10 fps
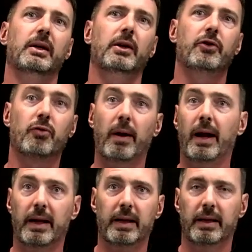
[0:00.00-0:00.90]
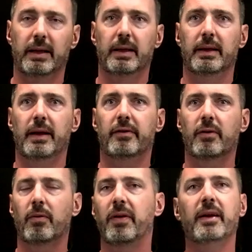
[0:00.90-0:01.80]
drag. And
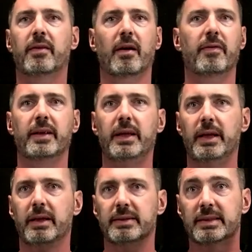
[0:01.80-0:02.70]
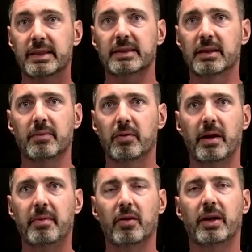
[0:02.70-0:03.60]
so think of any system you may
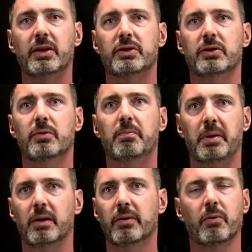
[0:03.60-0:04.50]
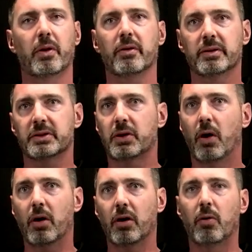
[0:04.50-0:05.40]
be looking to build, whether it's a
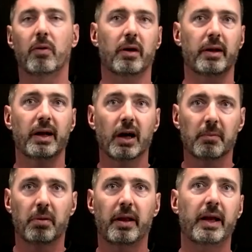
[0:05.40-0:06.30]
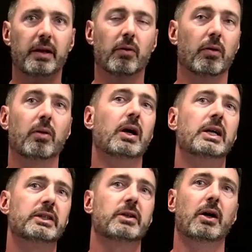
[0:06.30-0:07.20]
car or an airplane or
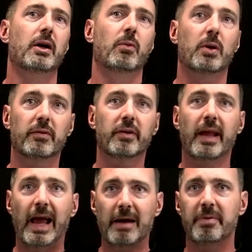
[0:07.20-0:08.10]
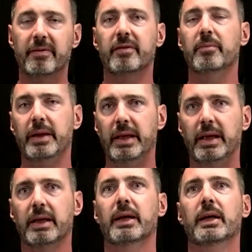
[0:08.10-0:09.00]
just whatever it happens to
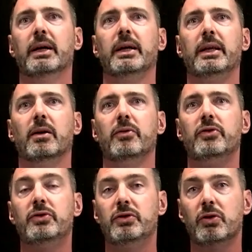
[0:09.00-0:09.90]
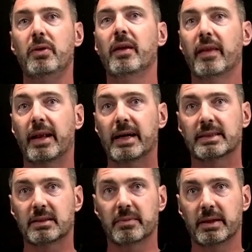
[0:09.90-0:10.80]
be, you know, doing that
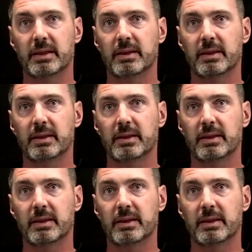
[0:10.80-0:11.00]
estimate,